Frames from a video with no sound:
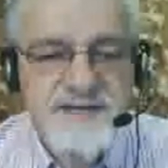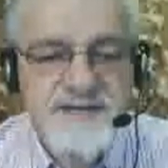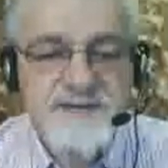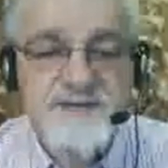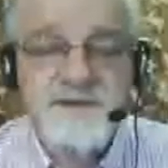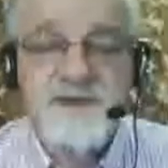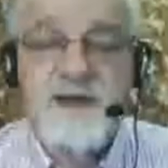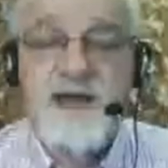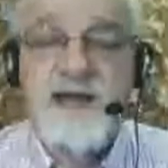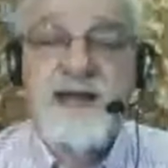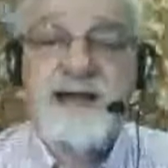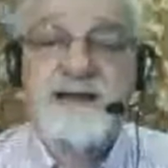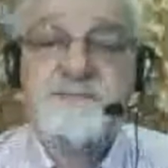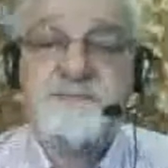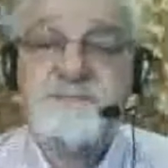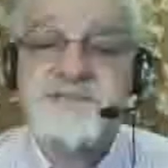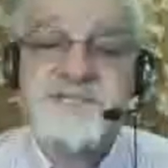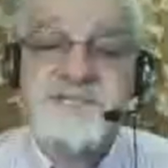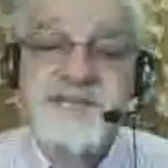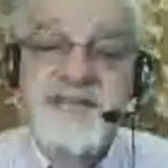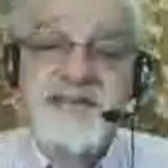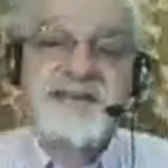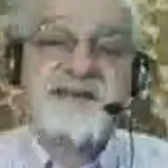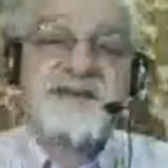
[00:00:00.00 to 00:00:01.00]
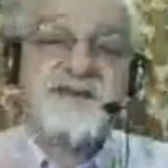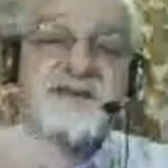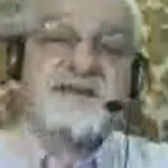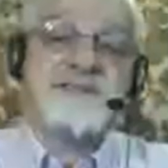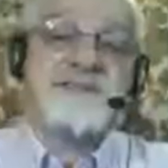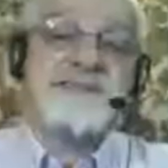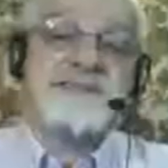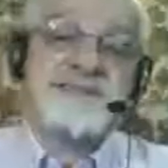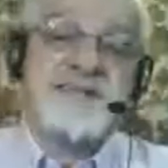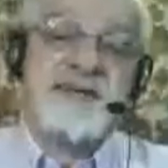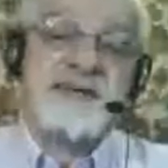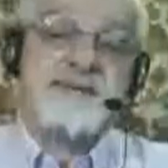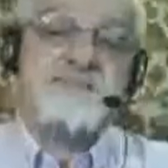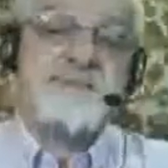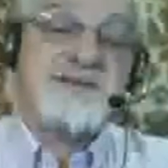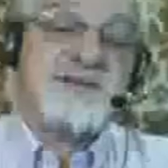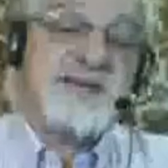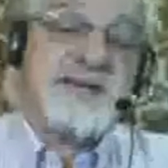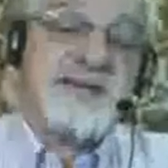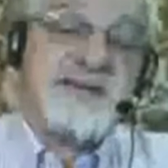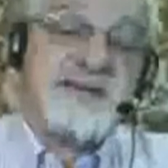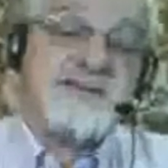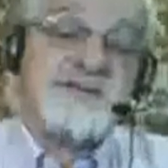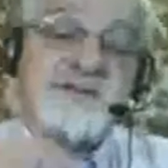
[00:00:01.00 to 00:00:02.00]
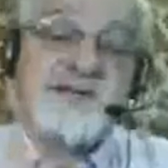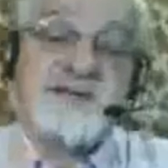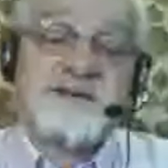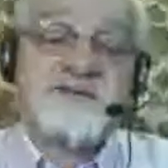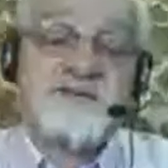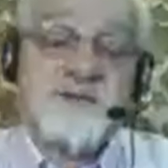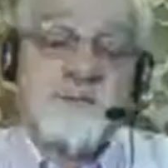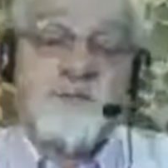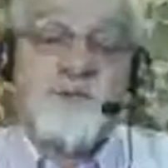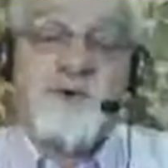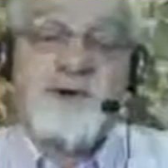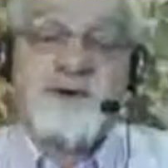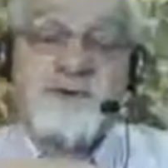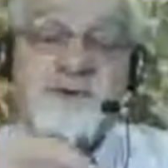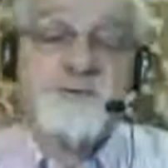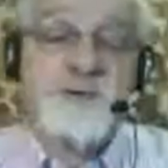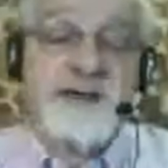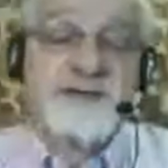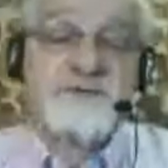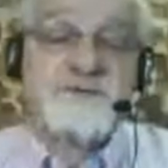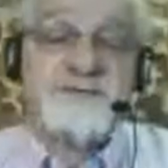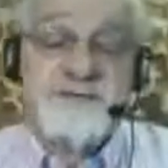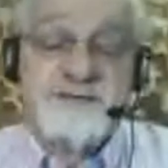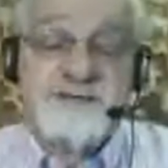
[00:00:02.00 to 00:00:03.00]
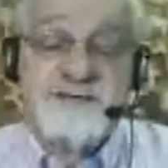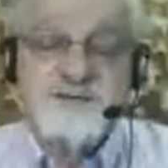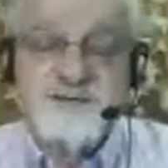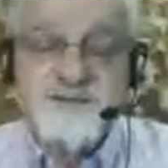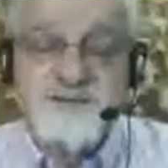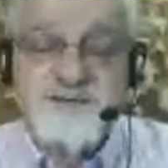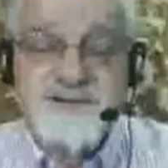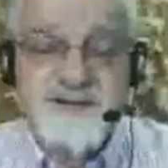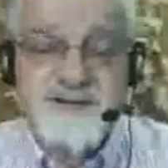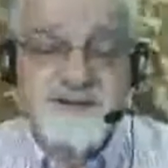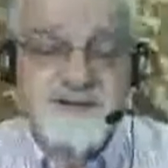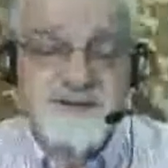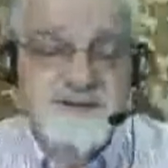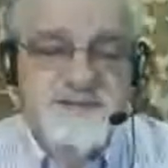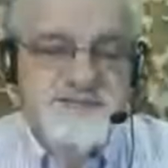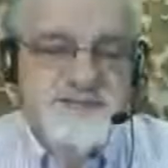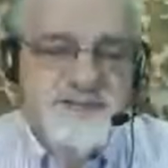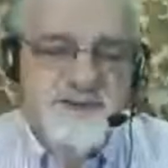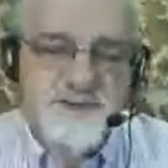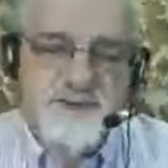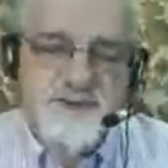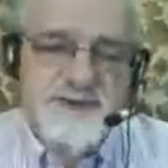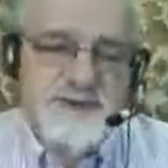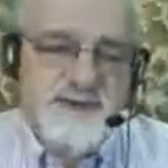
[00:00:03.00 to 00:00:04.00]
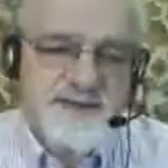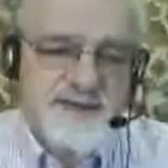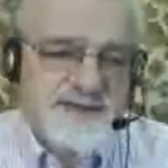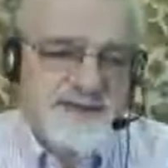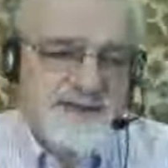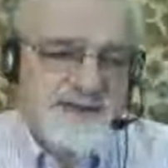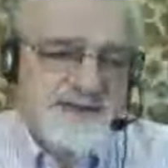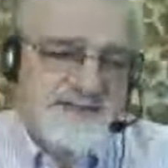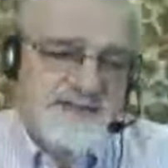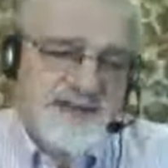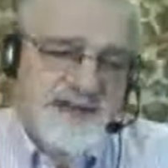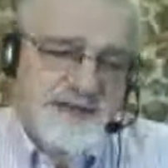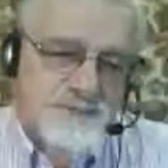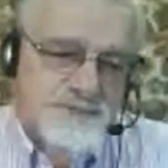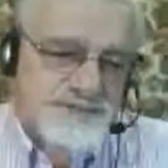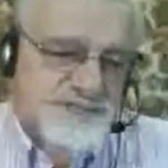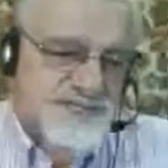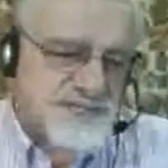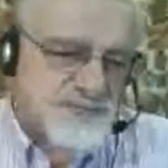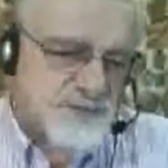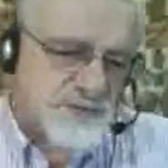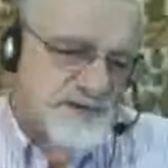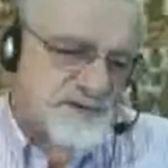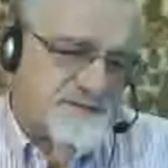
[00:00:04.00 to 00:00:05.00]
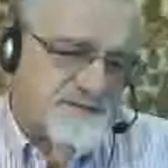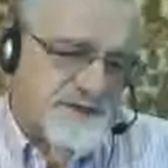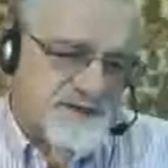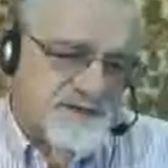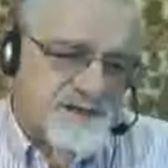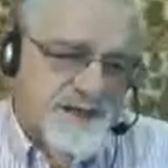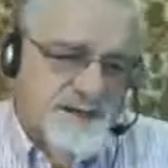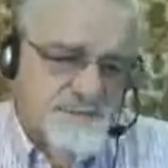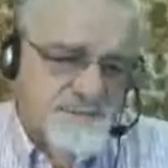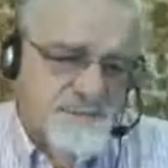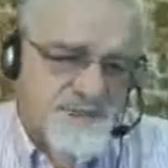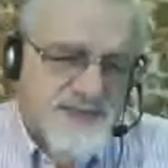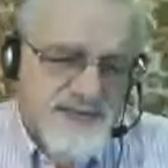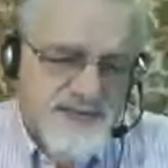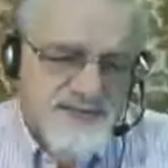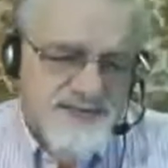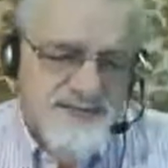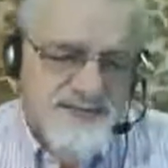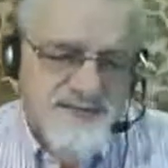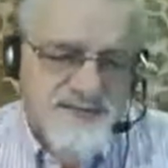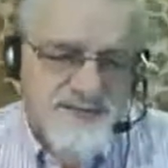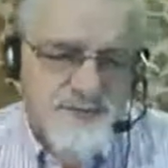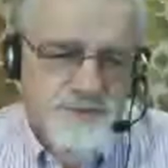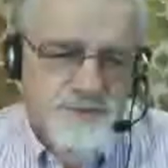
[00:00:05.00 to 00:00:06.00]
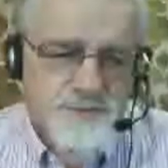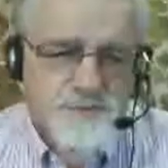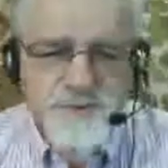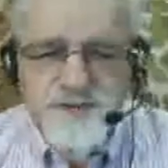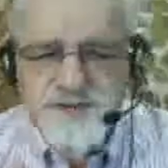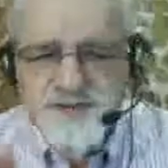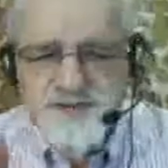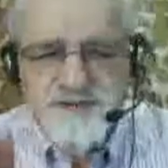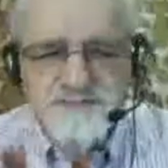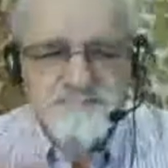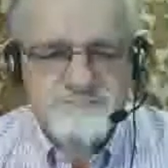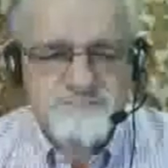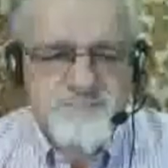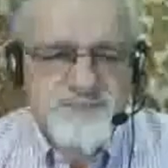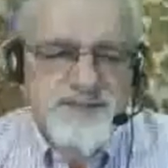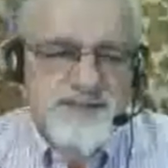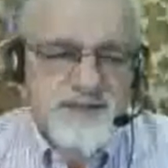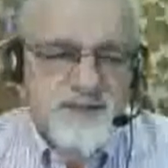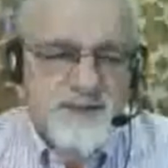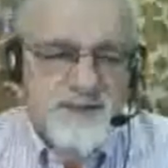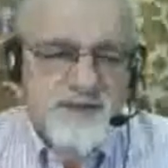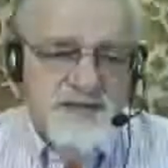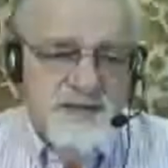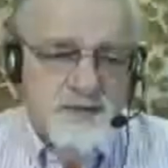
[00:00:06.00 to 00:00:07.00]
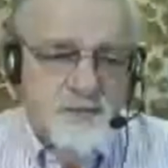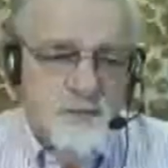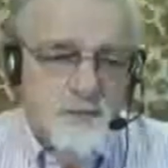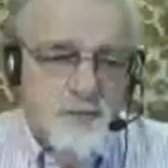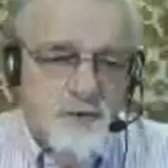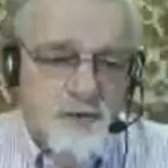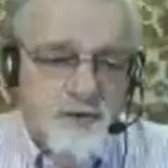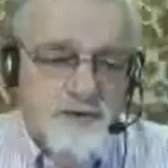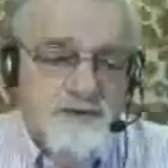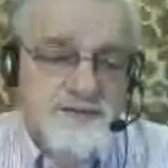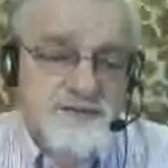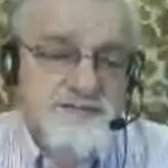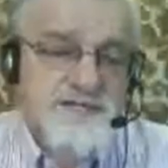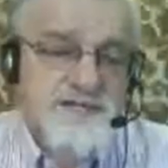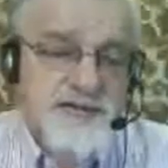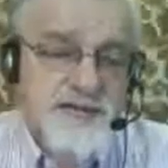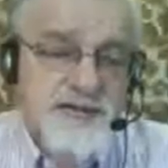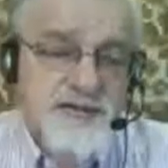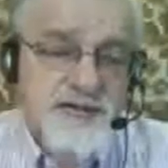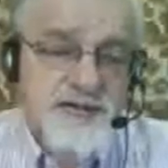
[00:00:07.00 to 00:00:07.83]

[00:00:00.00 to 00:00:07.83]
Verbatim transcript: Uh, I'm staying on the same machine, just from one directory to another. So that was sort of a dumb thing to do, but it, it works.